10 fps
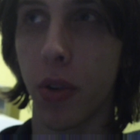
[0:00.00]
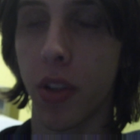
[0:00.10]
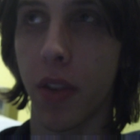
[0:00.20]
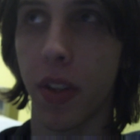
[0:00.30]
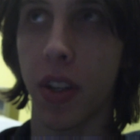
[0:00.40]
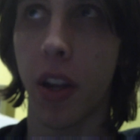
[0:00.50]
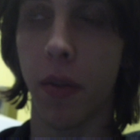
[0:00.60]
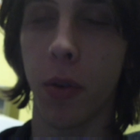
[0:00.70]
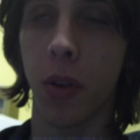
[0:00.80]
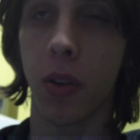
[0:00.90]
does it even
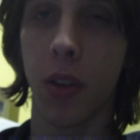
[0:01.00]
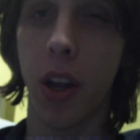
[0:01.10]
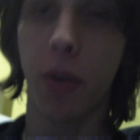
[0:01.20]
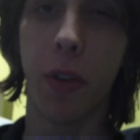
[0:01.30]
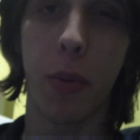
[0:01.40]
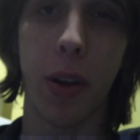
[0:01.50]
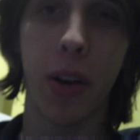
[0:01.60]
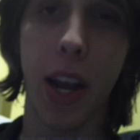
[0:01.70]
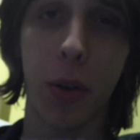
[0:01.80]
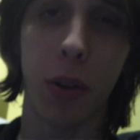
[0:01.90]
stand for? I don't even know my
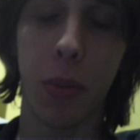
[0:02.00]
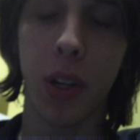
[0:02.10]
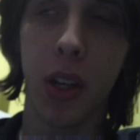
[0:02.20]
own acronym.